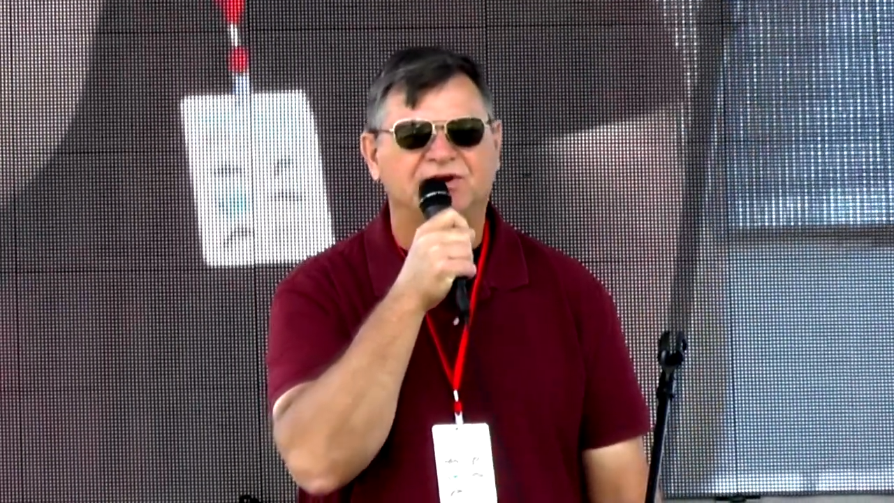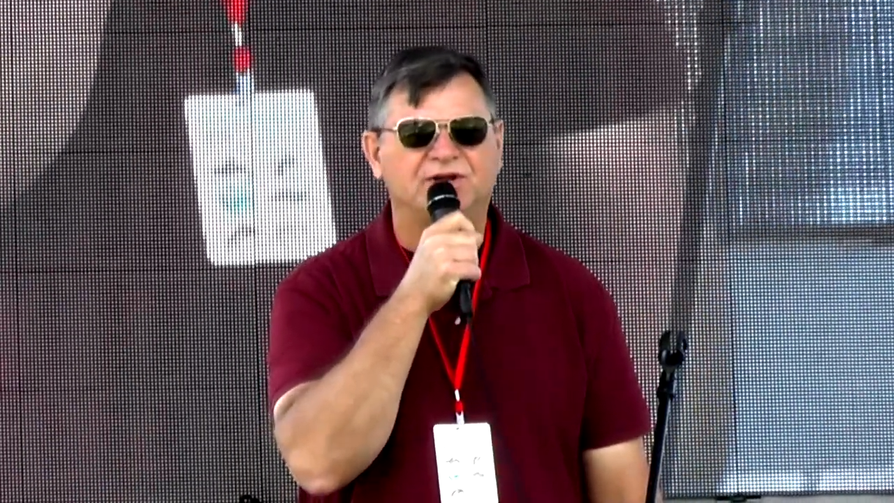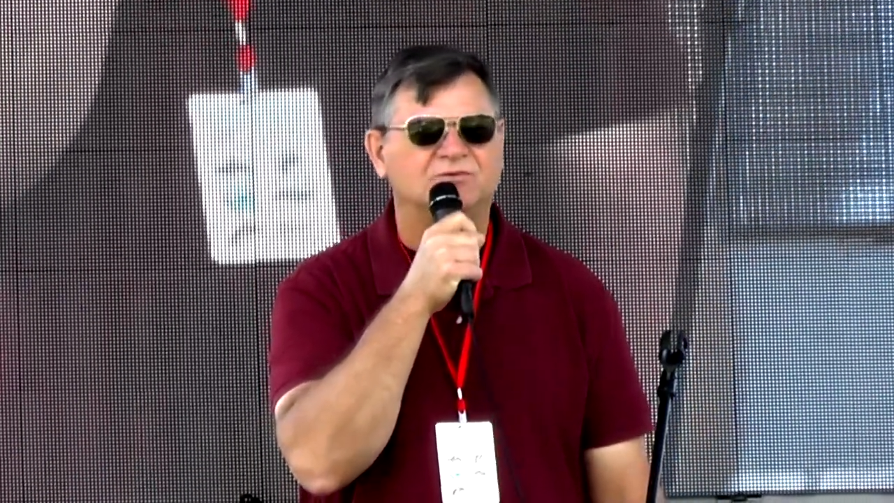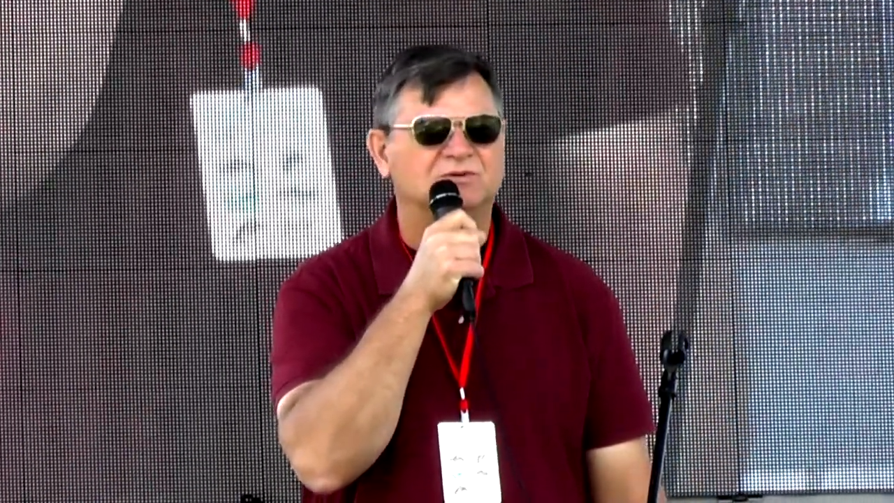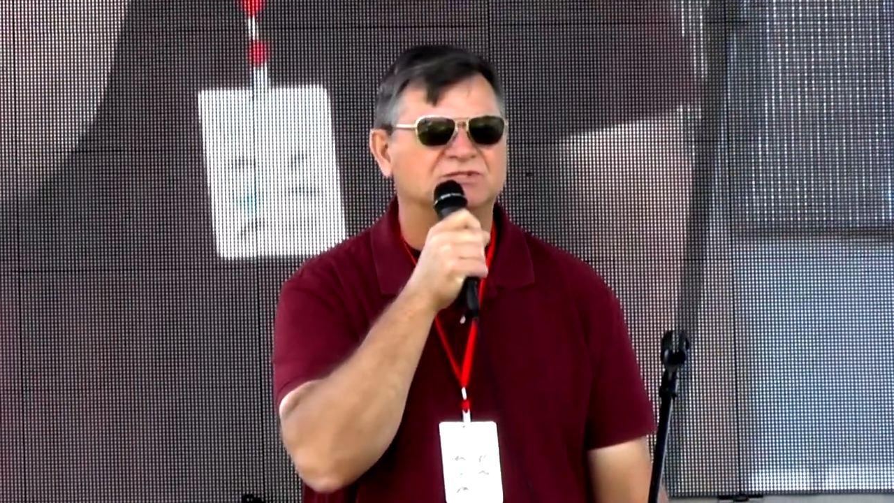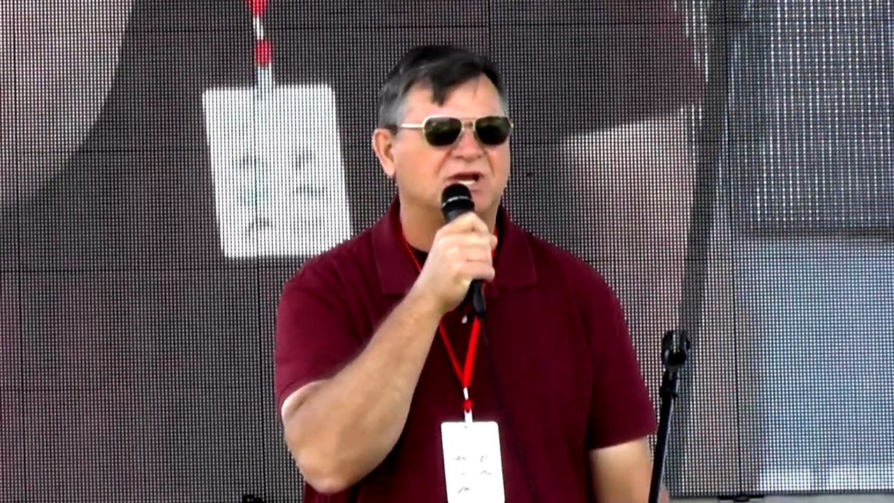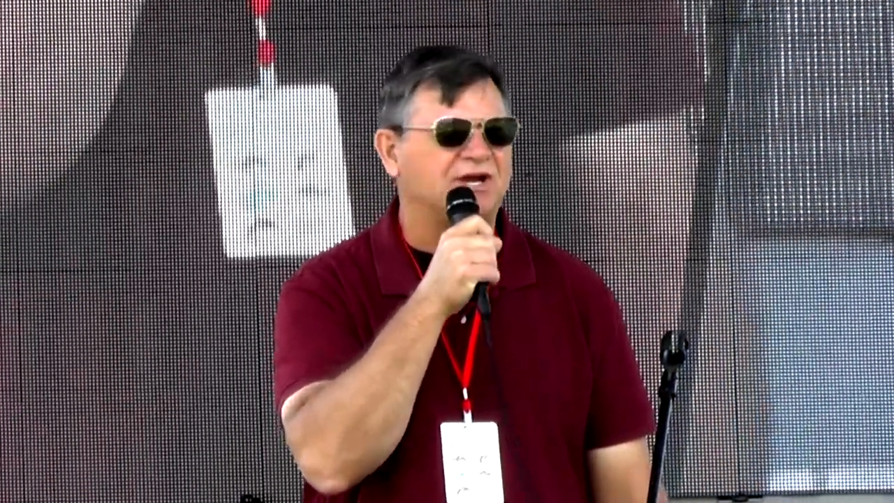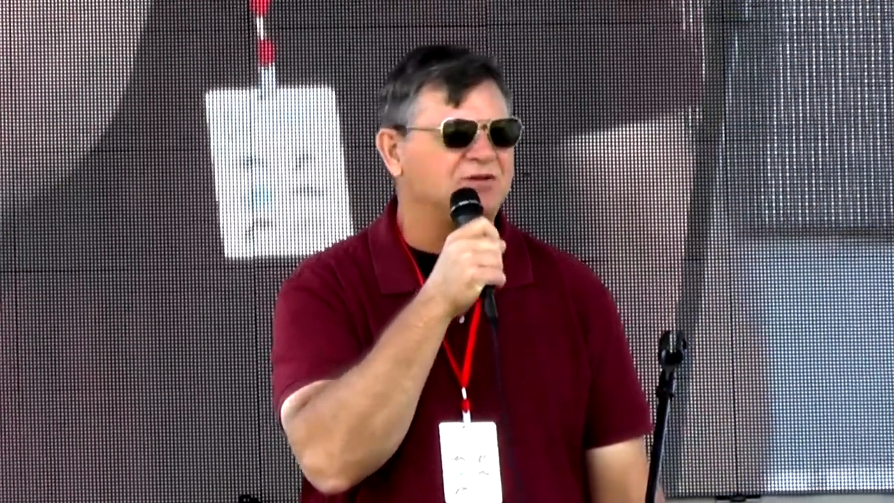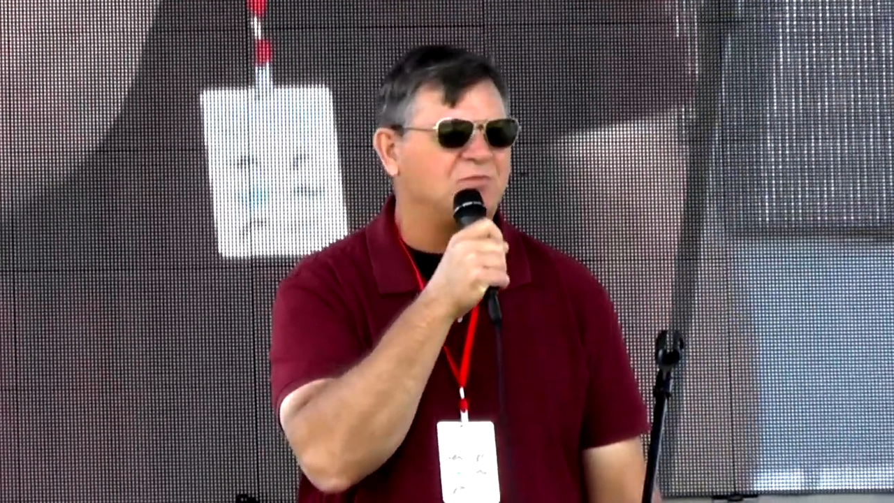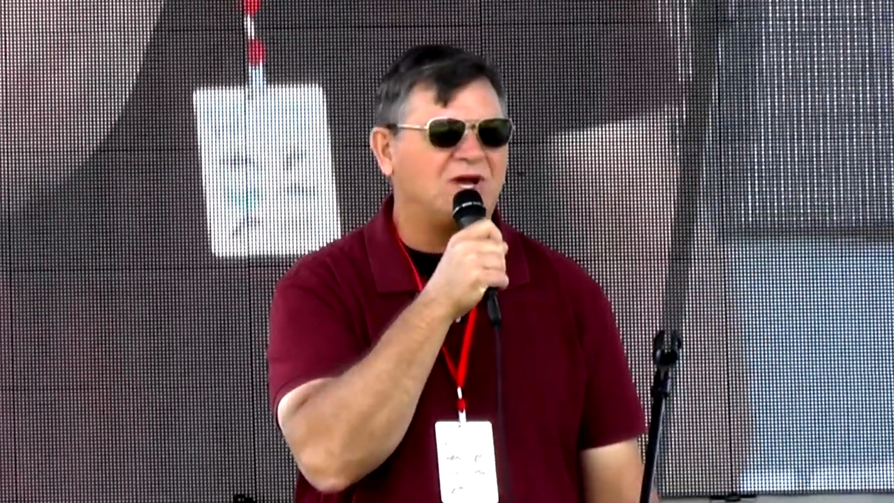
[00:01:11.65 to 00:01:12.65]
area was
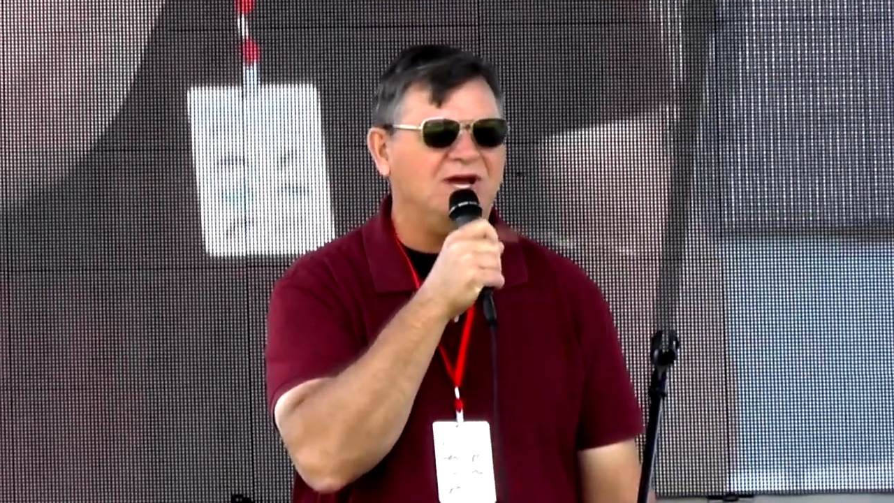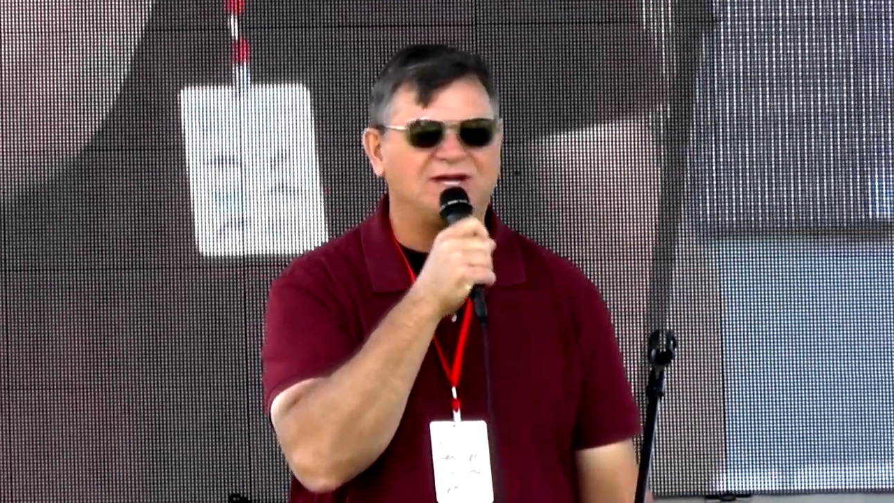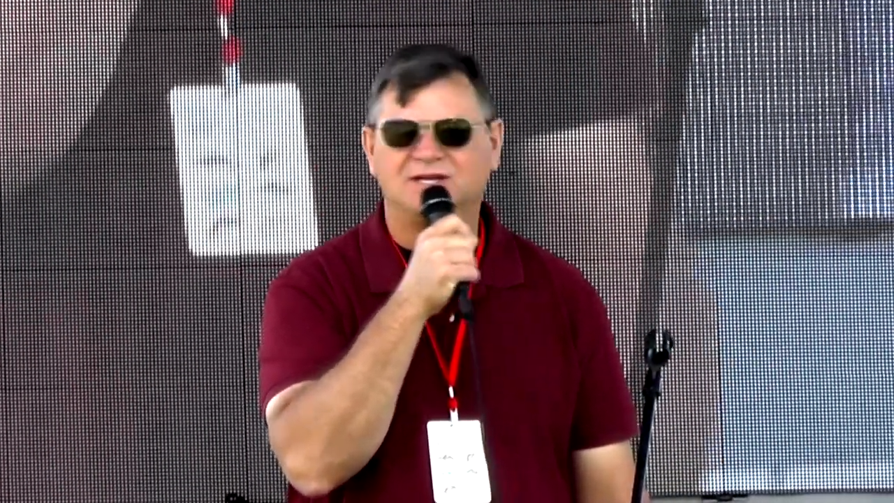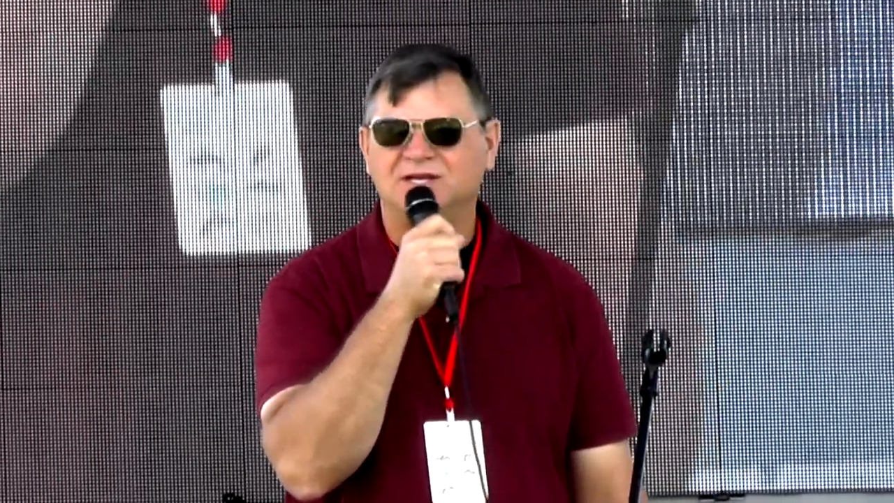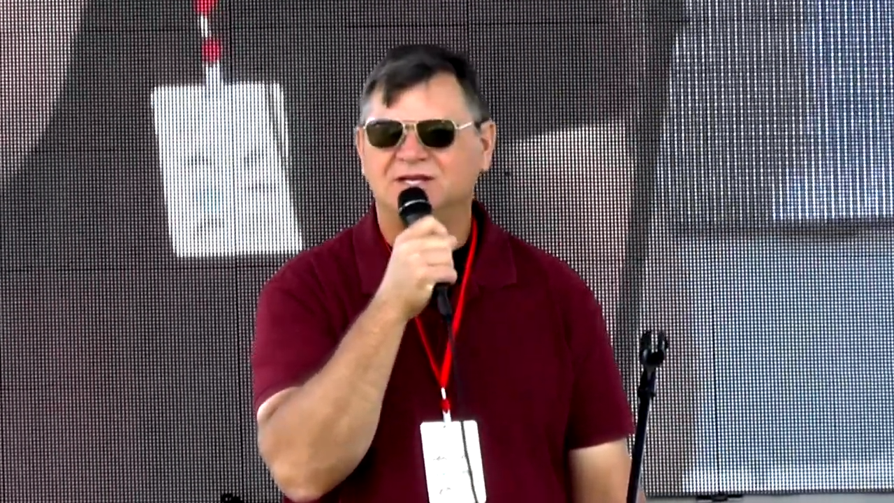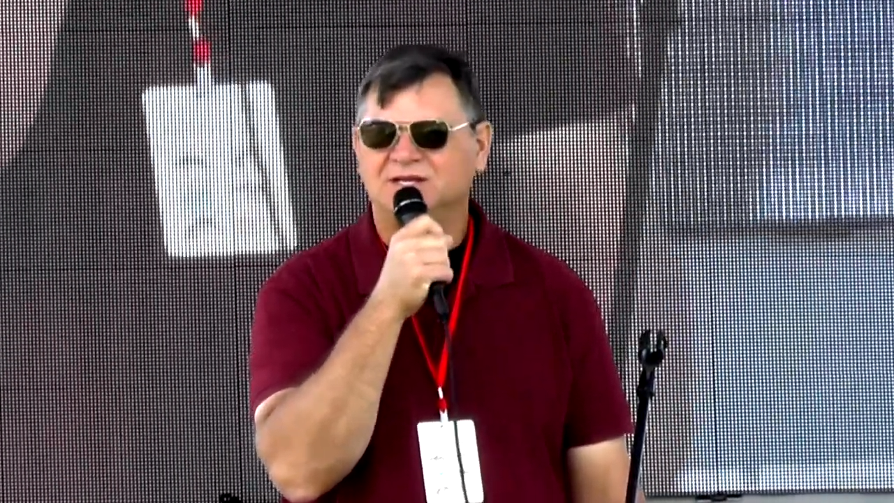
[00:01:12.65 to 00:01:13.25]
occupied